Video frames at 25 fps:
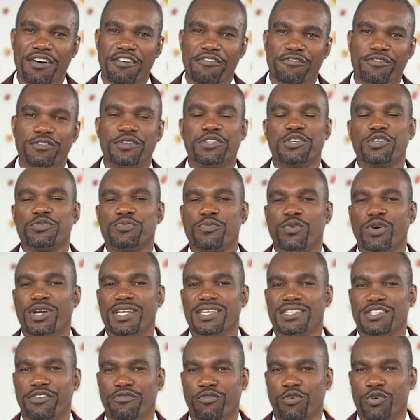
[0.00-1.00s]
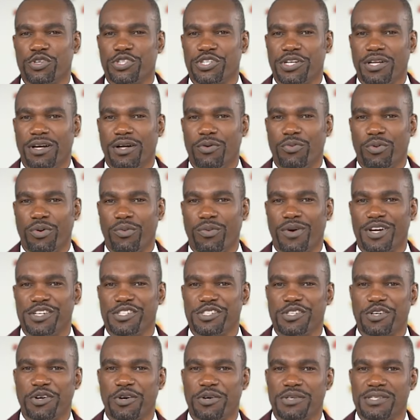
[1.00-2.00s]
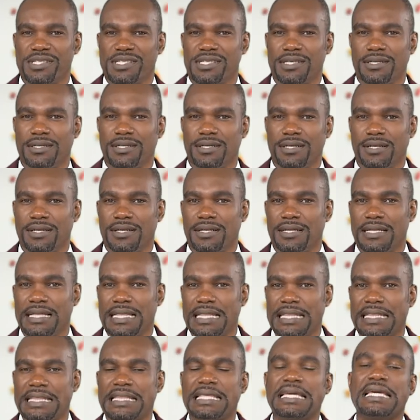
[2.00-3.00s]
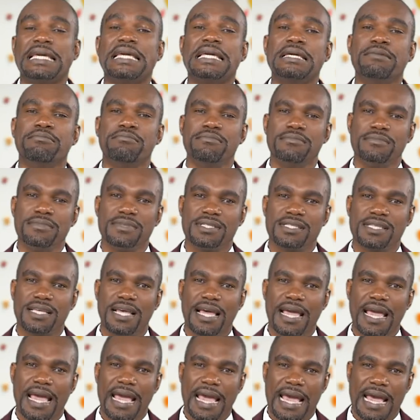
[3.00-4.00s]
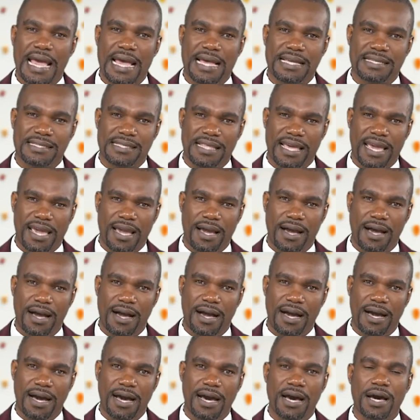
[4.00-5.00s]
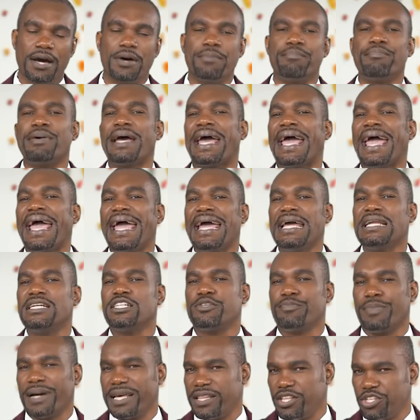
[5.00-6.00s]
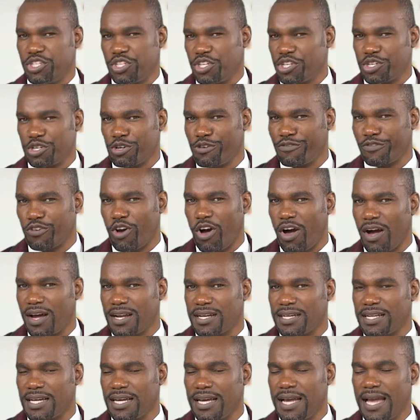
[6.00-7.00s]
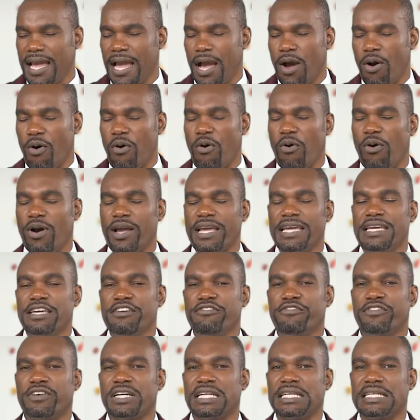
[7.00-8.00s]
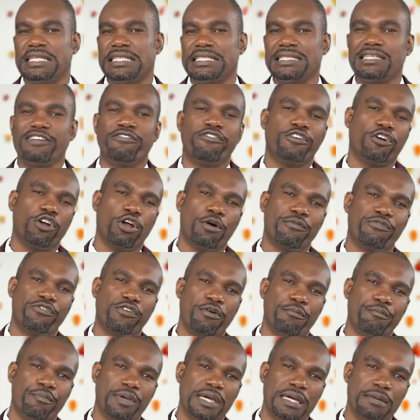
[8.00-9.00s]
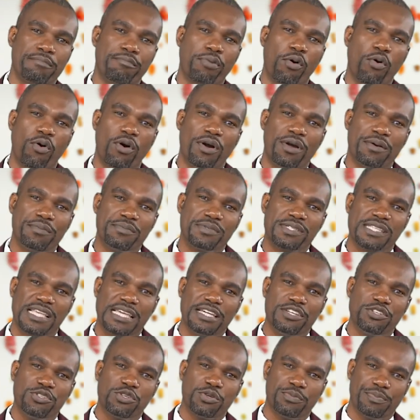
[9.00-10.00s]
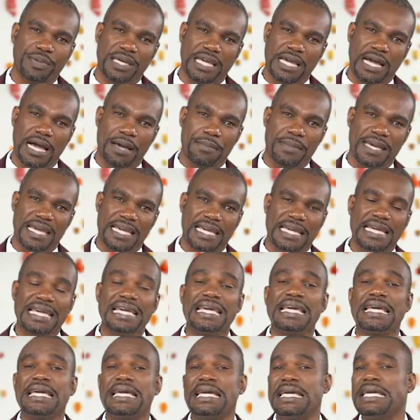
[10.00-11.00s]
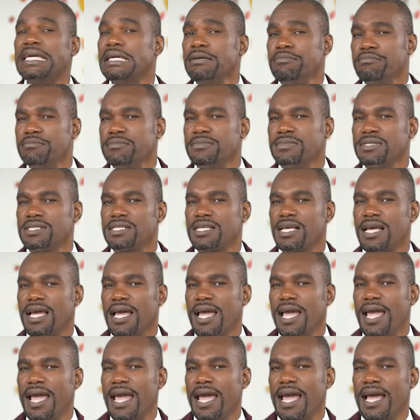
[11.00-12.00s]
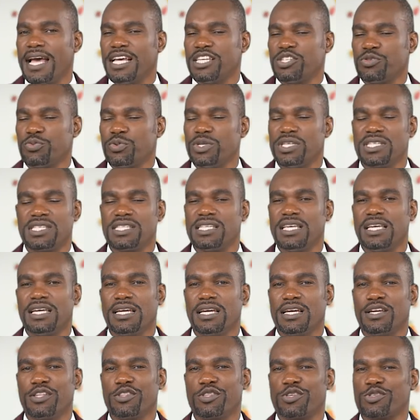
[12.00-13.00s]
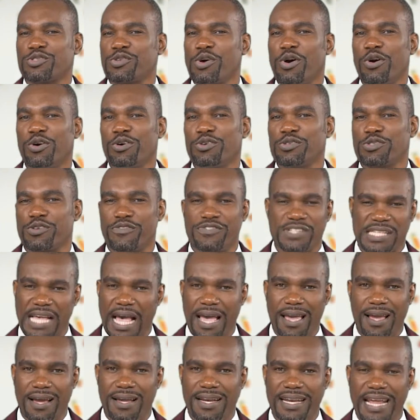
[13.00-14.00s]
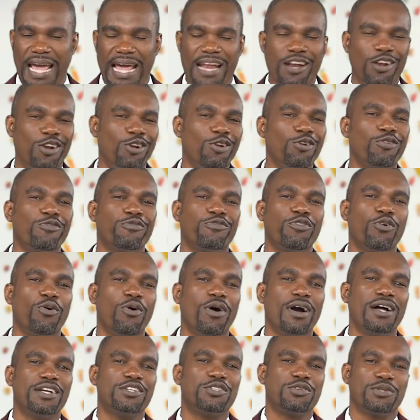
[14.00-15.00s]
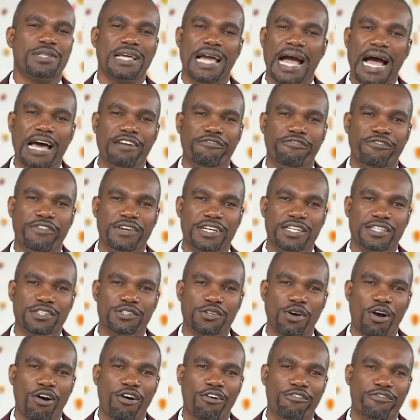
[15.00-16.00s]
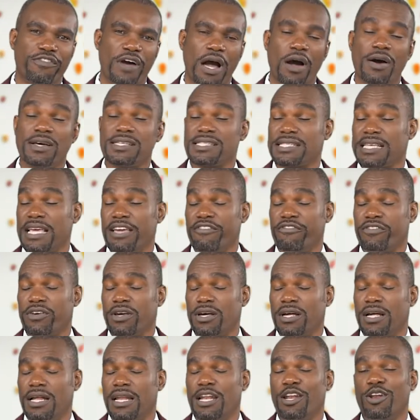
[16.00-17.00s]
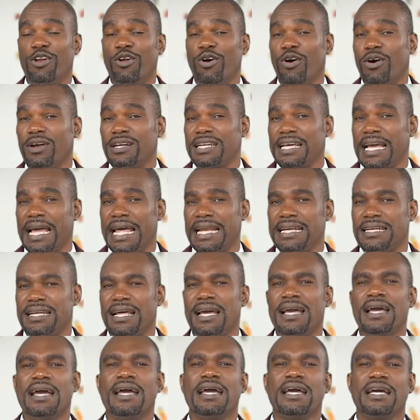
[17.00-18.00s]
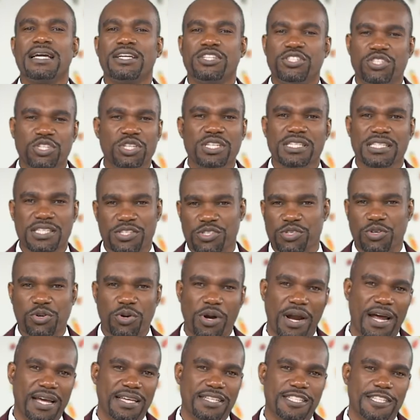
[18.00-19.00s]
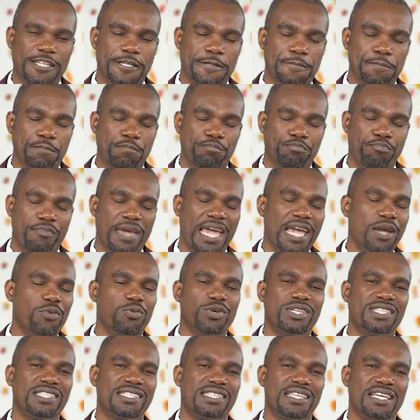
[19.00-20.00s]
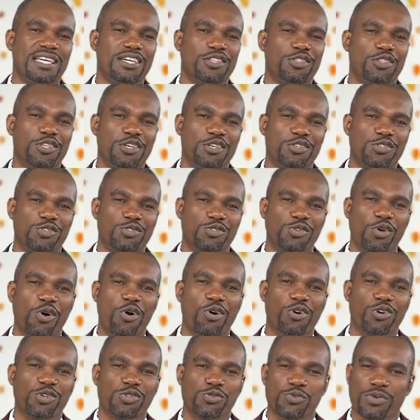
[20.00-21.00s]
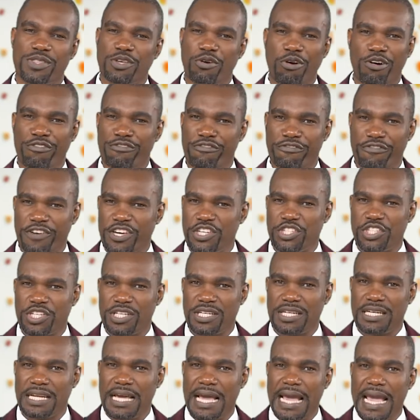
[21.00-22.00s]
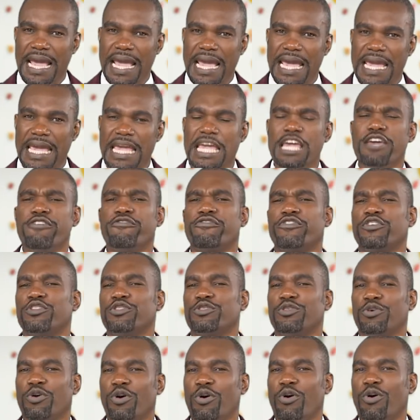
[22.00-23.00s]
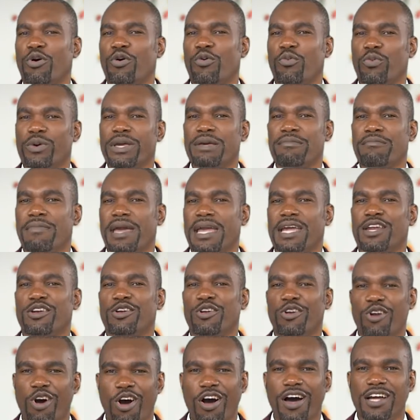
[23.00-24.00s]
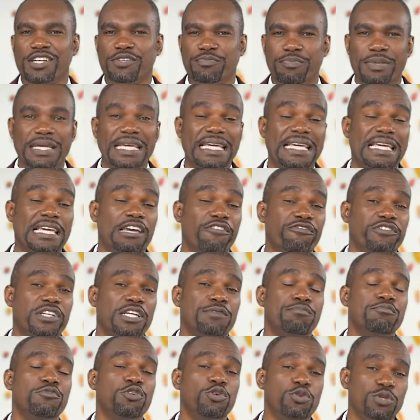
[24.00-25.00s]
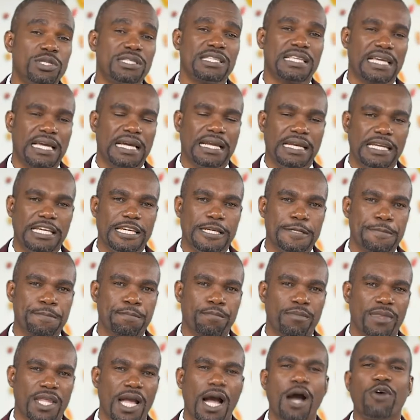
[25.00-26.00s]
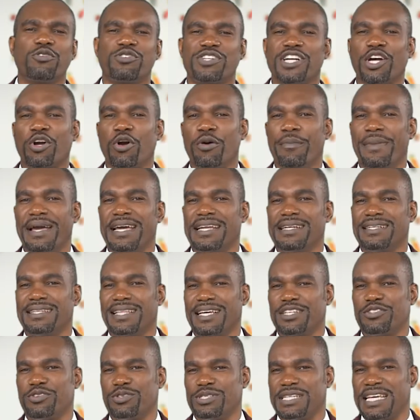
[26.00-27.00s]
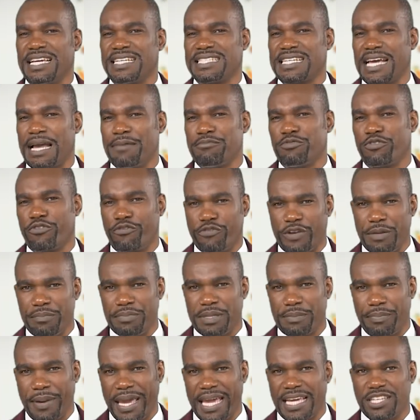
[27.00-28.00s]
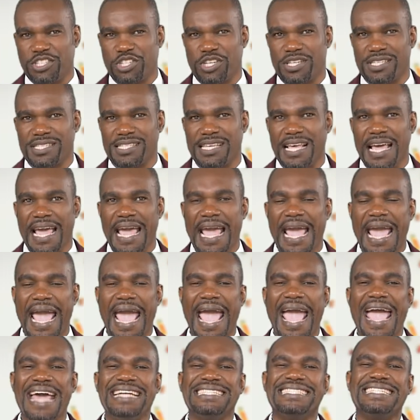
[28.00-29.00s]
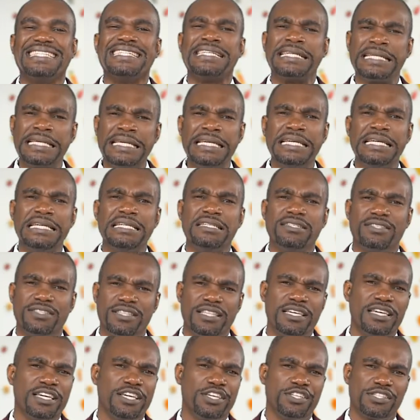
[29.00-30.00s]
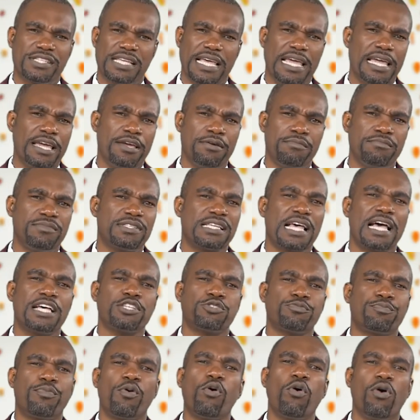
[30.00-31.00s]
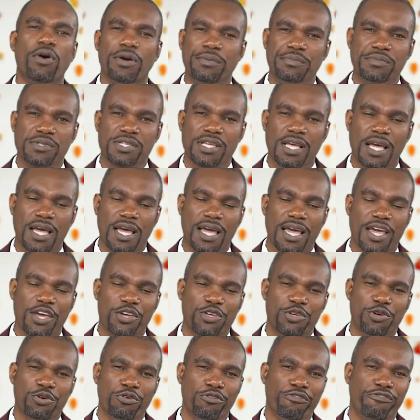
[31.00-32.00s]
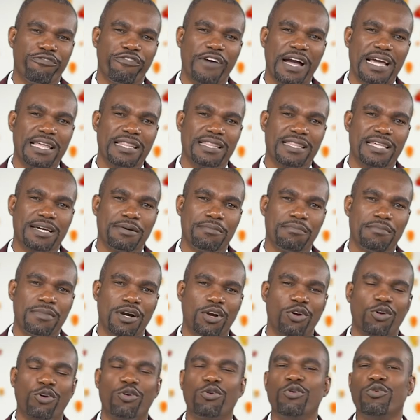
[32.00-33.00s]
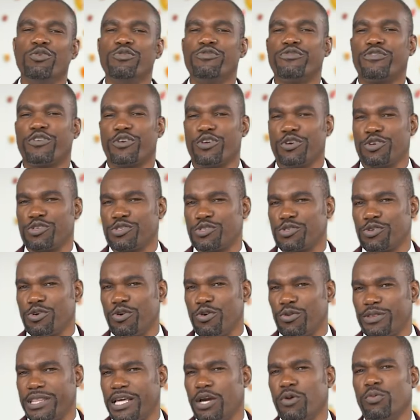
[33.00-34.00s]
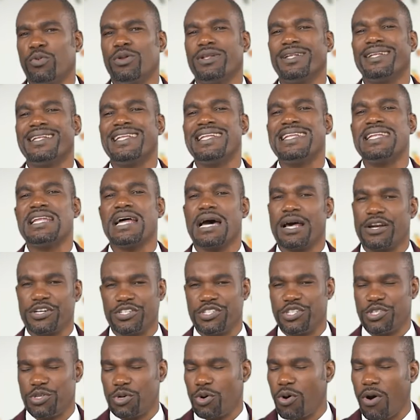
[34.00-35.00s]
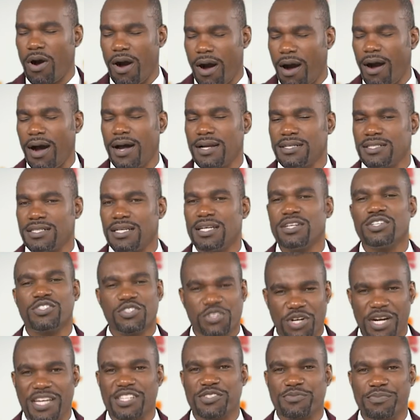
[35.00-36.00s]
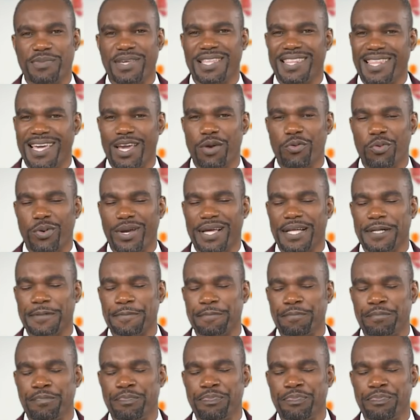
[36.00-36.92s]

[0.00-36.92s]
For this morning's devotional, we want to consider the hymns as they are penned by the children of God or even developed from being poems into becoming hymns as we sing the songs of Zion and look forward to the advent of our Savior, Lord, and Jesus Christ. May we sing these songs with conviction, even though we may not be gifted musically. I would recommend that you take time to flip the pages and read these hymns as poems. You'll find them good for your soul. They will nourish your heart. Trust me, they will.